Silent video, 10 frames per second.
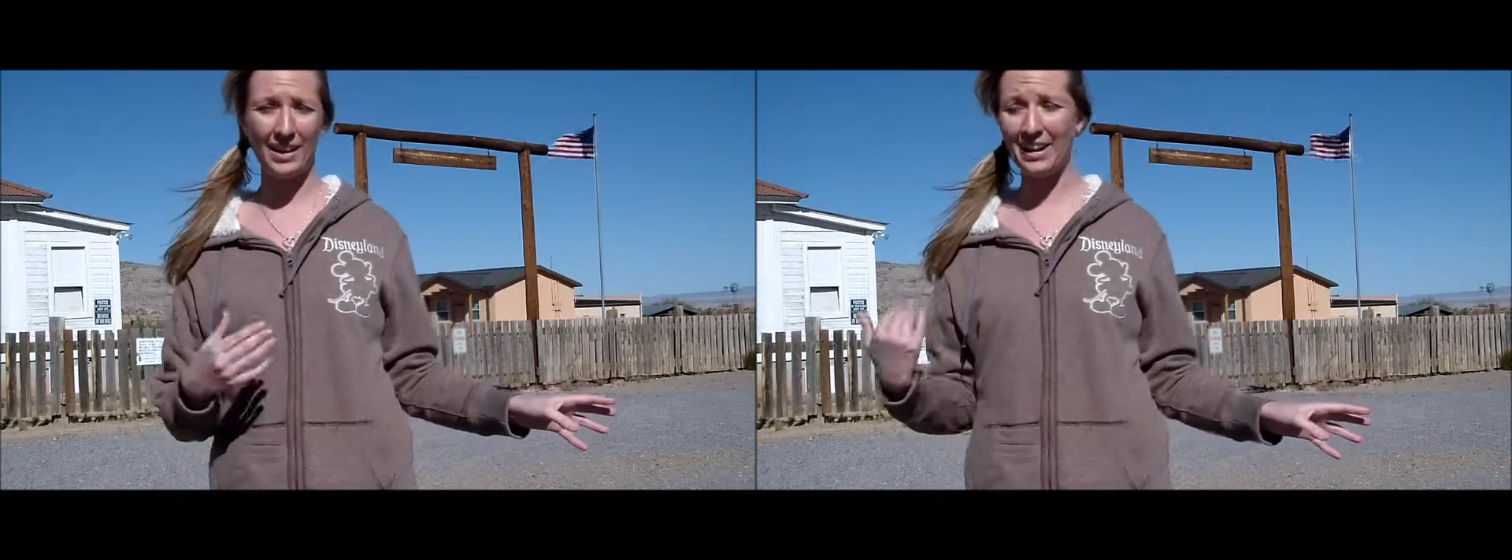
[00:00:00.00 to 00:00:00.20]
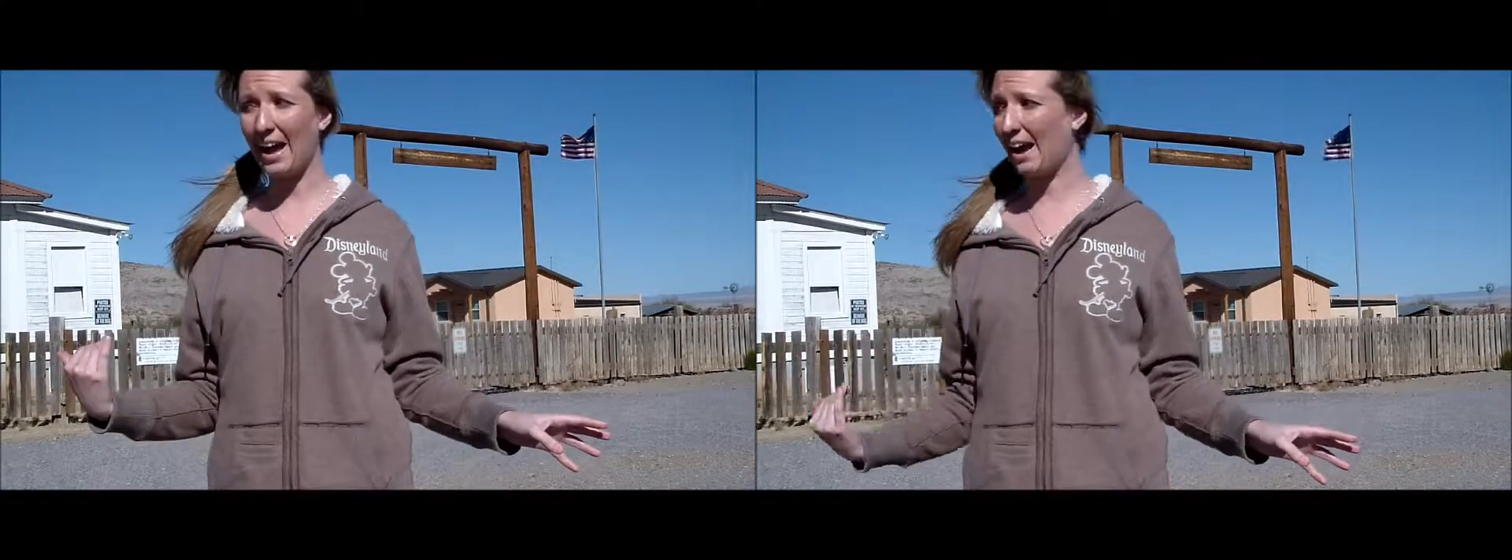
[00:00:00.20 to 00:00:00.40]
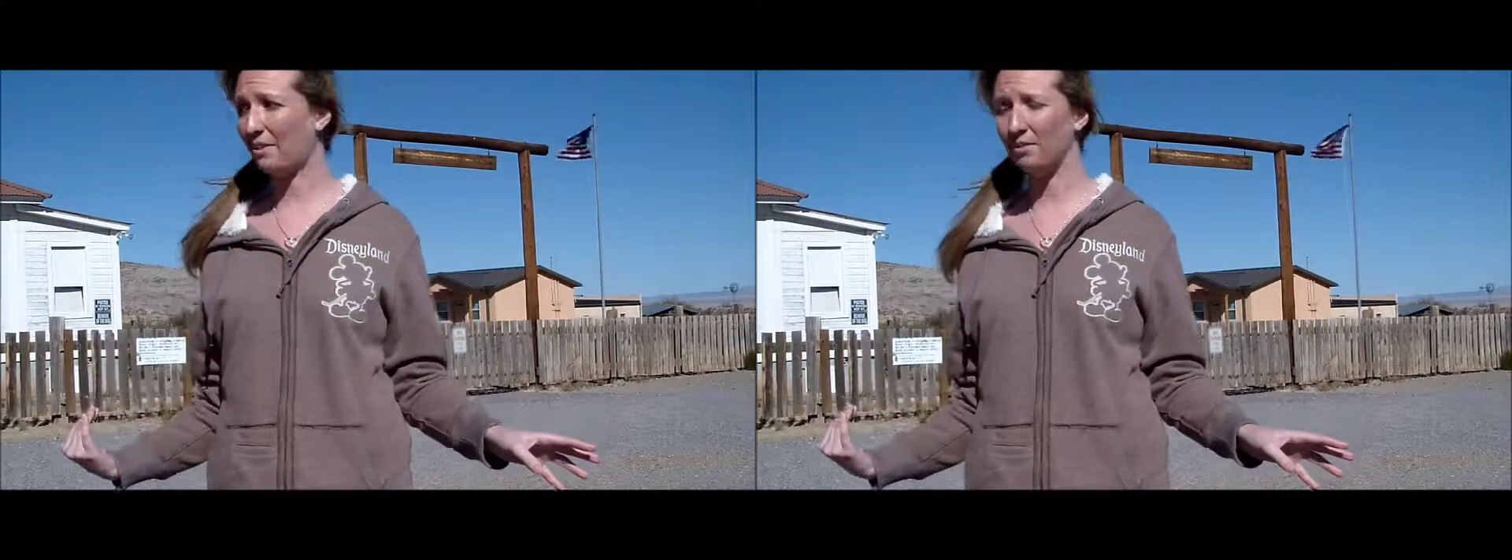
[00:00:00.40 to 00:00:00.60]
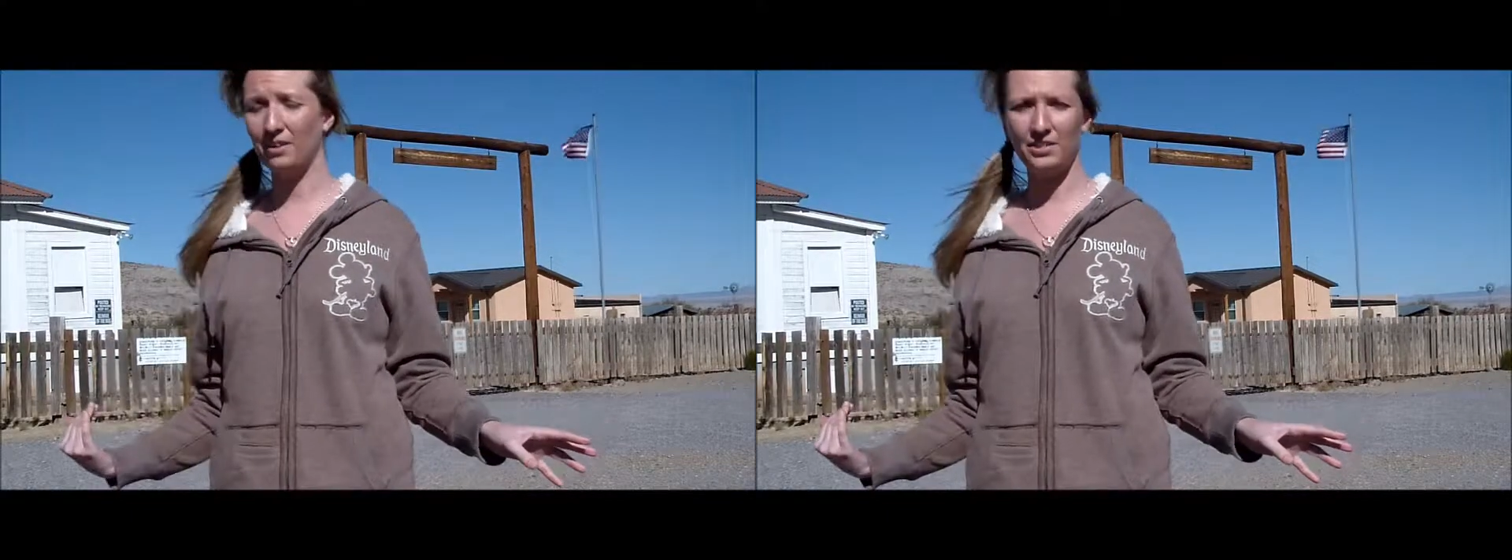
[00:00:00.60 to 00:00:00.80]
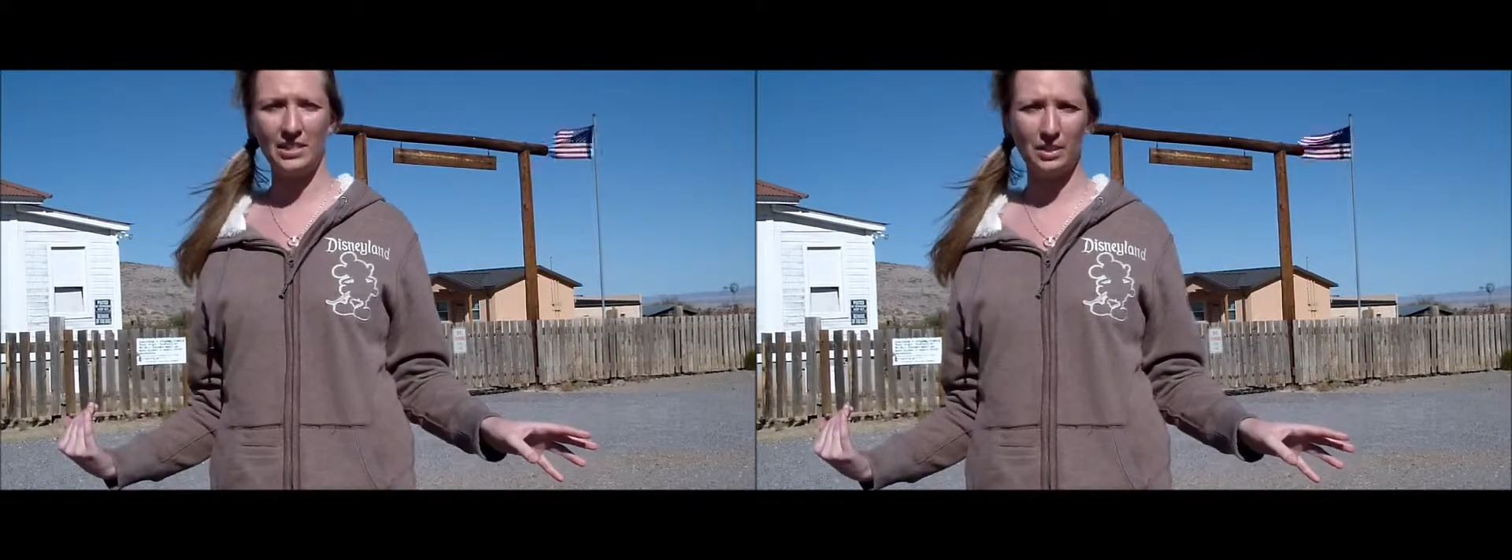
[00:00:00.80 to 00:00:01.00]
and out
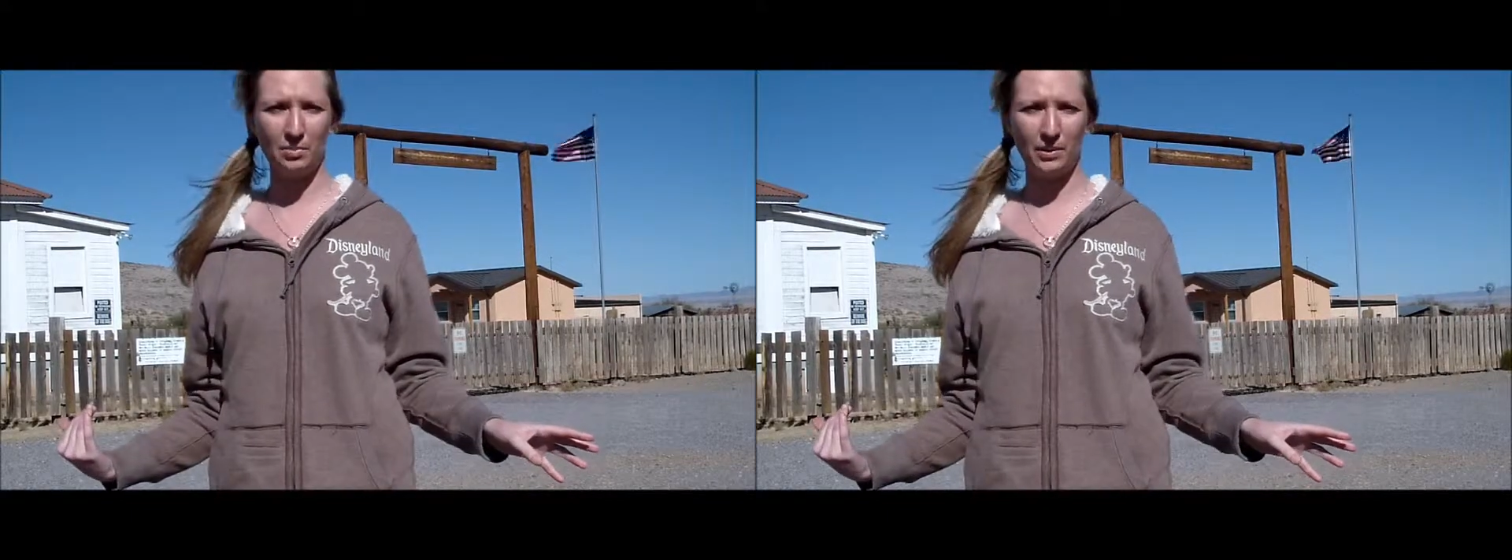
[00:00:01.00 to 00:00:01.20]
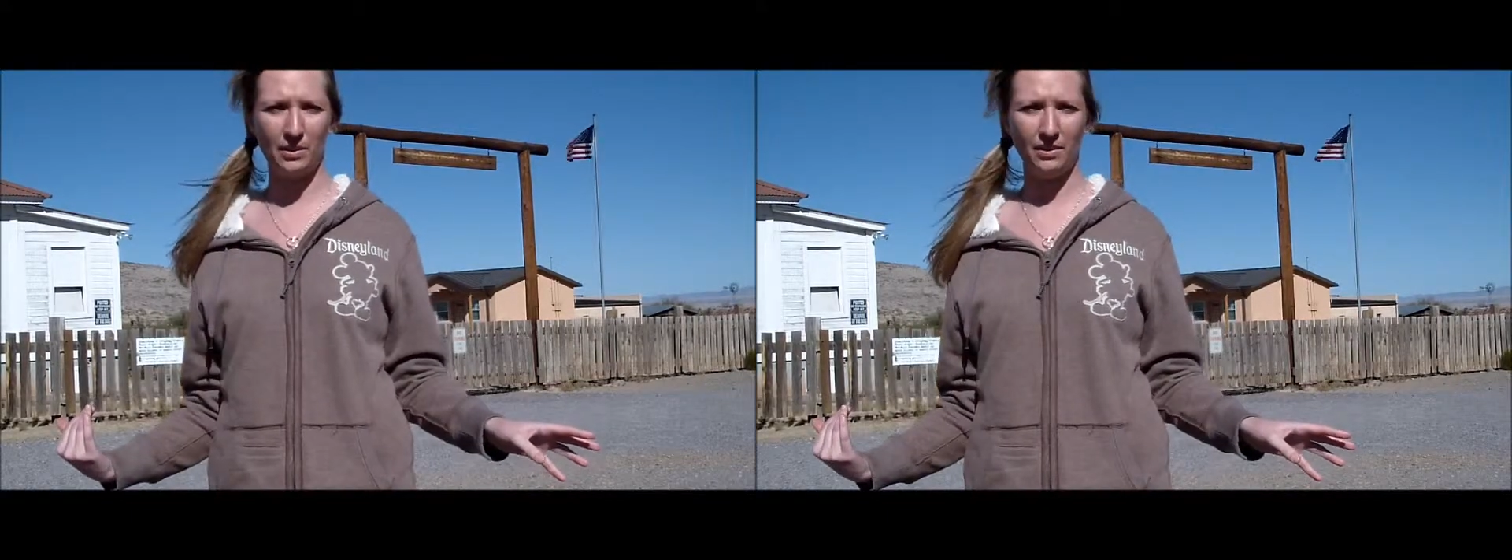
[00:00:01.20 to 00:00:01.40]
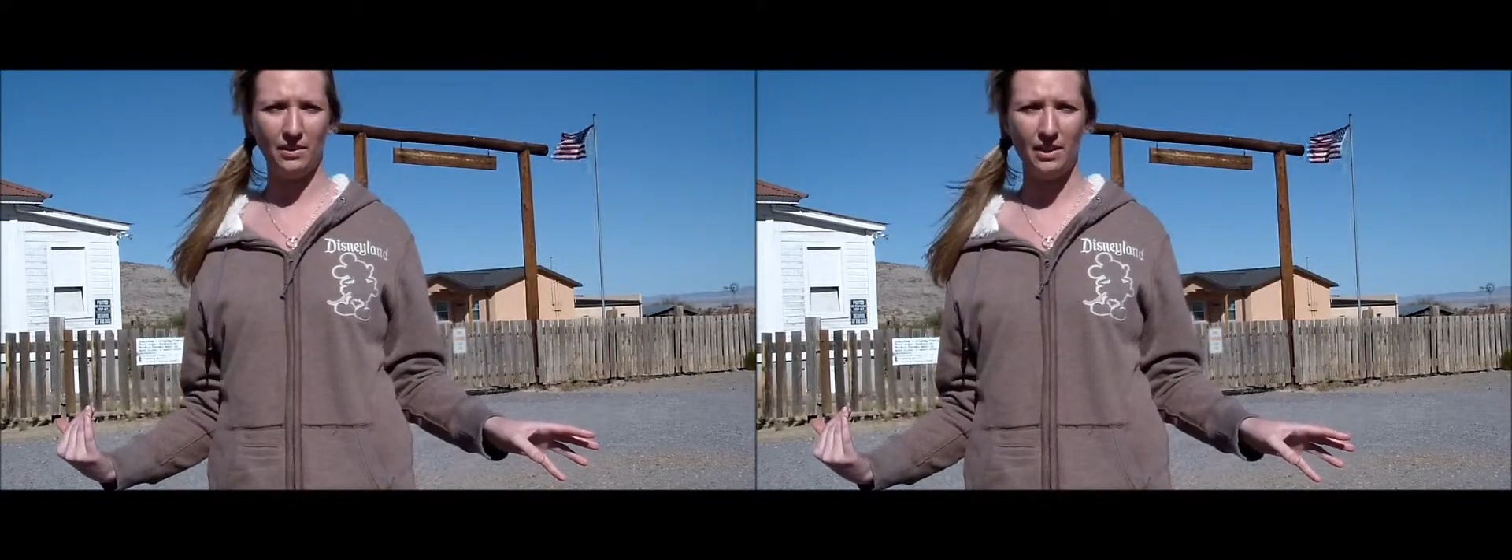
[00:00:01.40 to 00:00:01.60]
of Shakespeare.